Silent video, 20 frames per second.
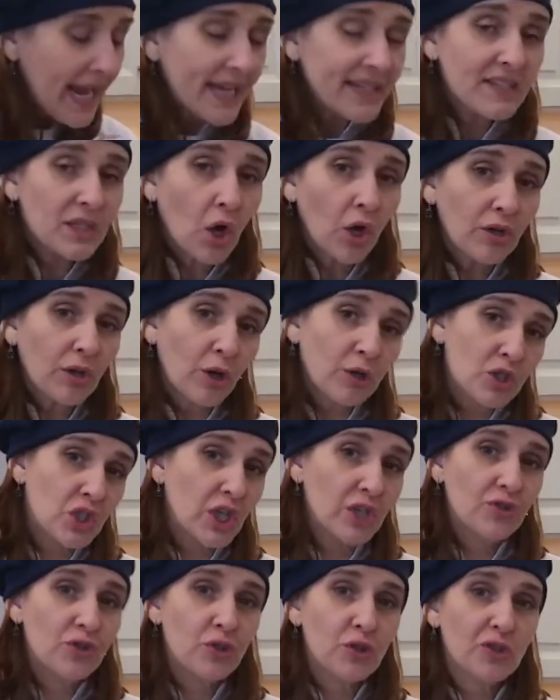It's called our
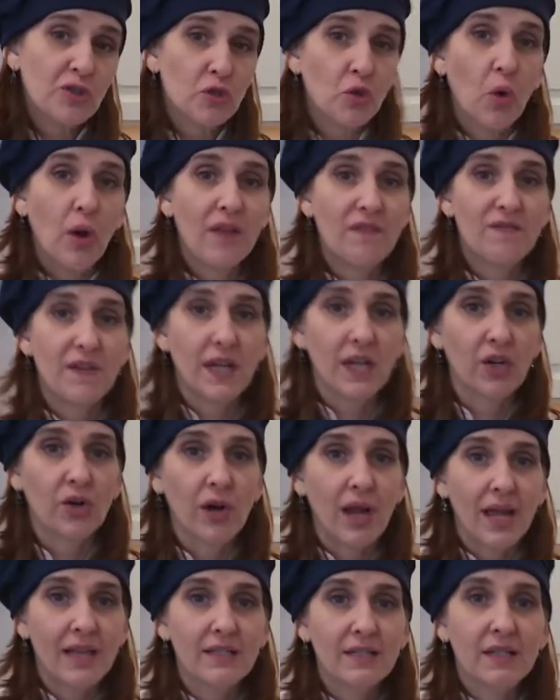ginger soy
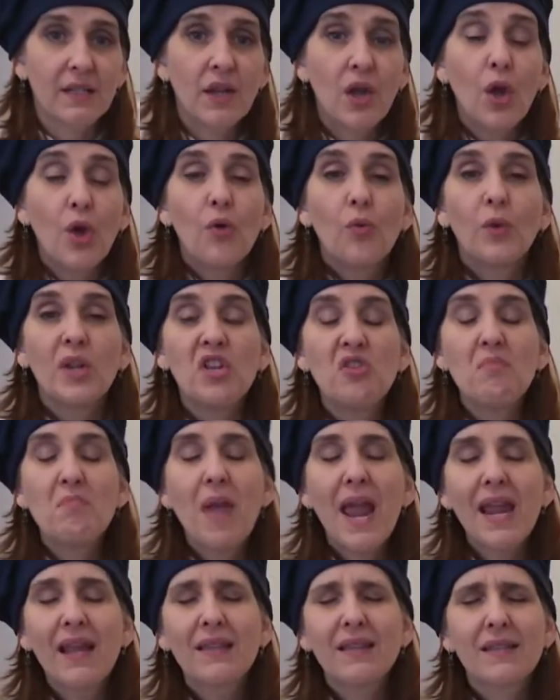vinaigrette. When you
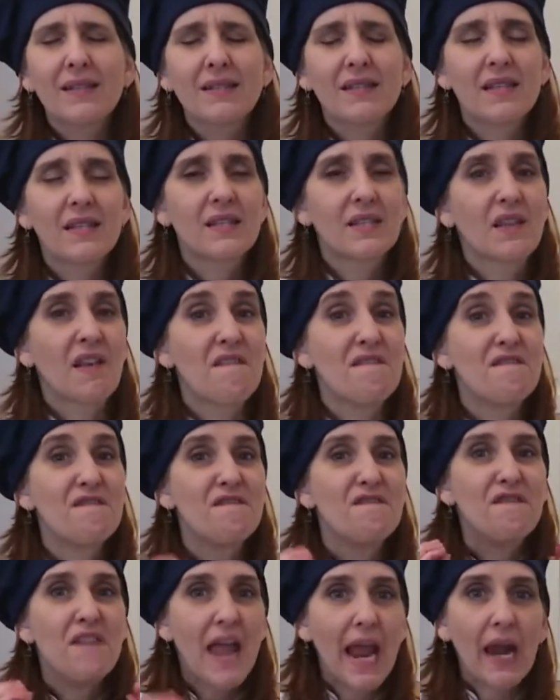make this, this is a
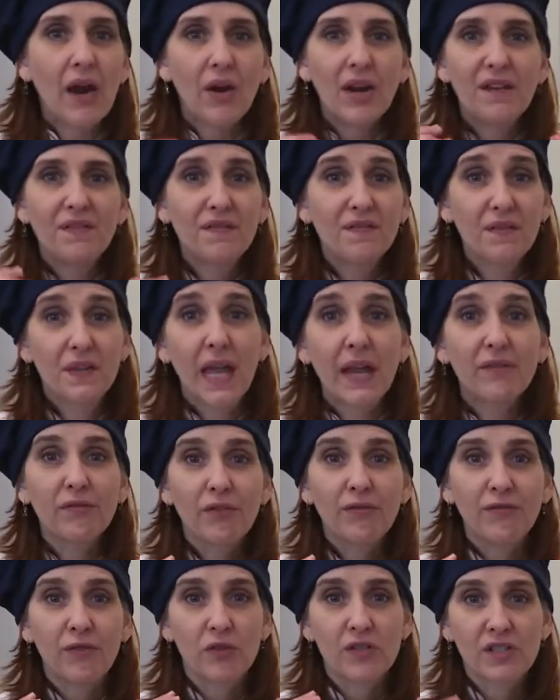very
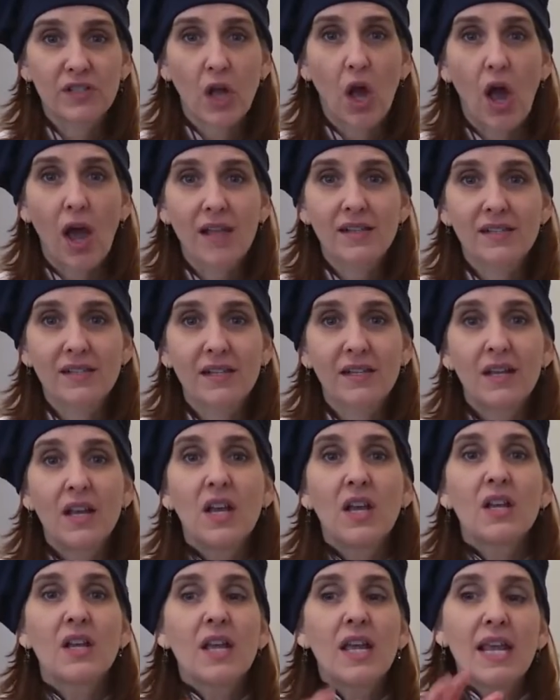flavorful sauce.
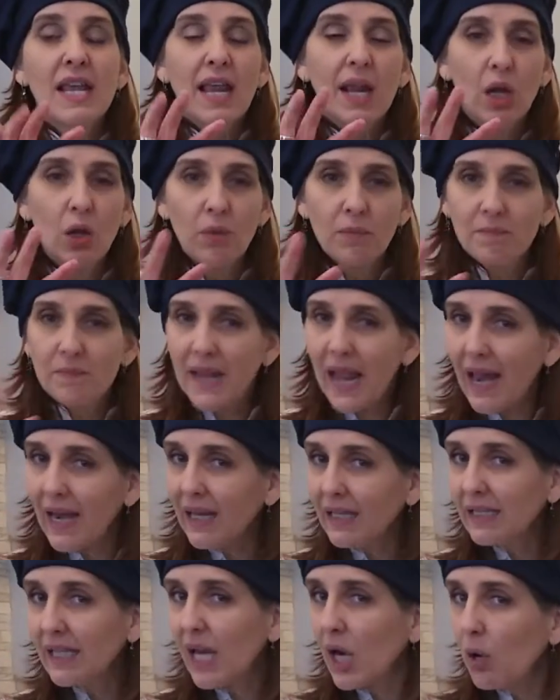It'll get
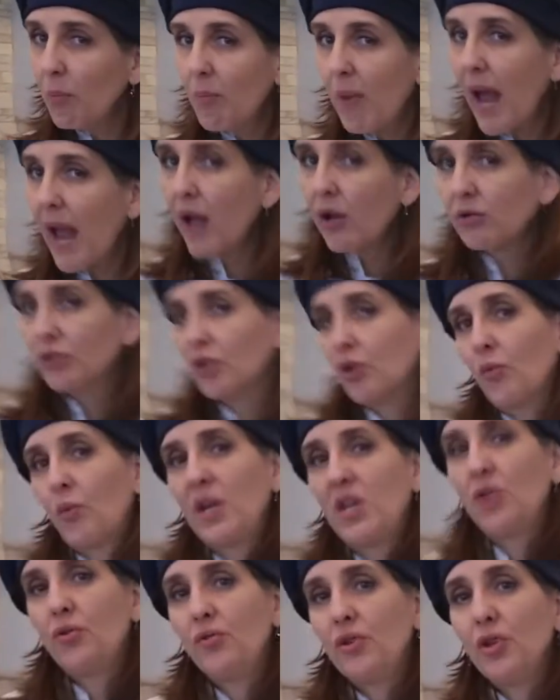a little milder
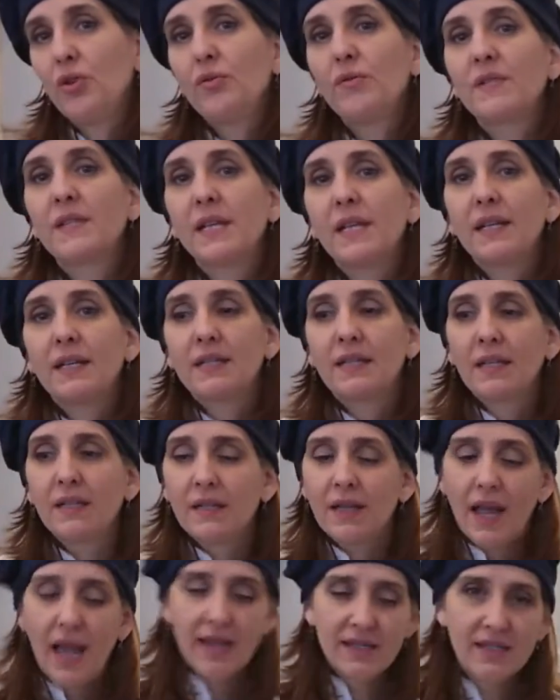when you use it
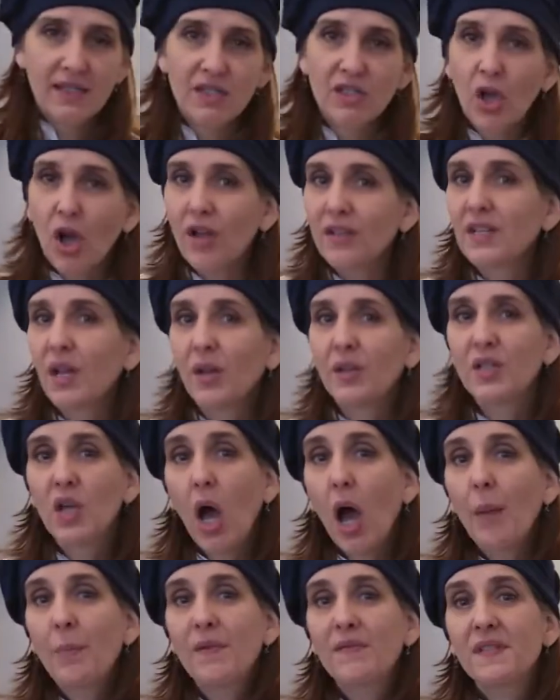as a sauce on
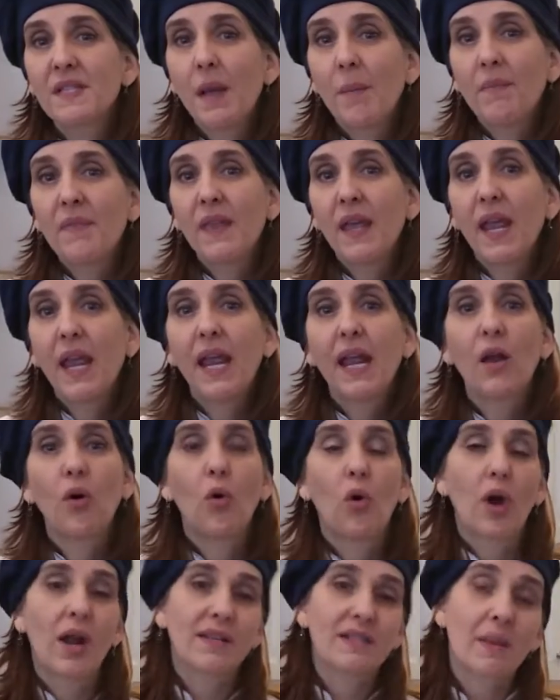top of something
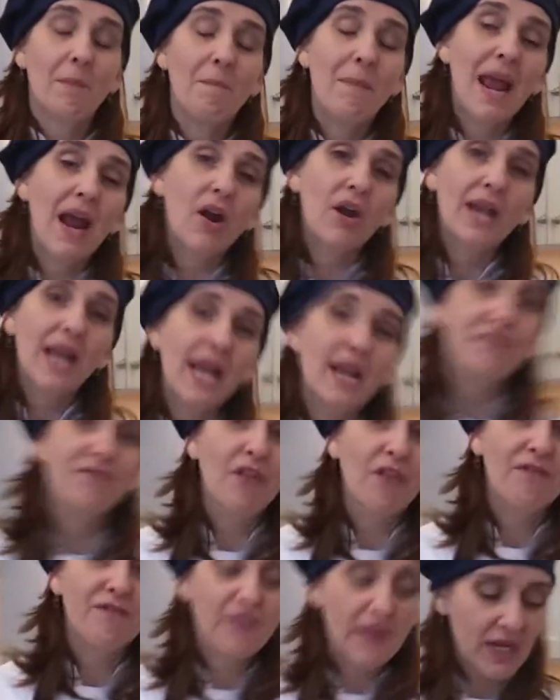or as a marinade
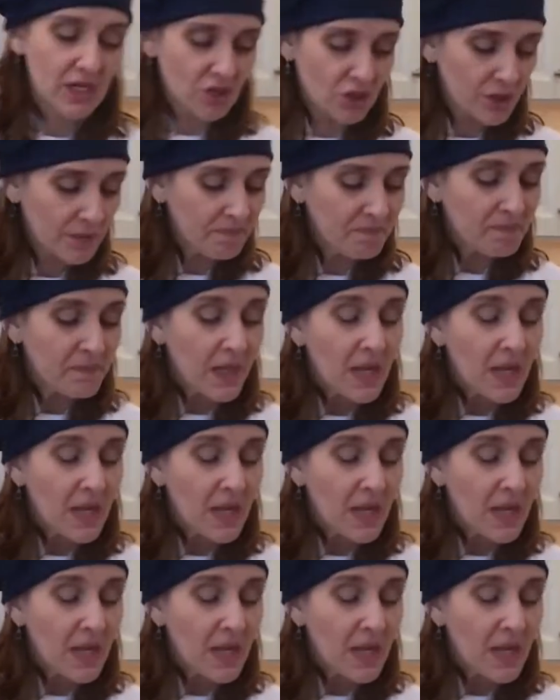for fish.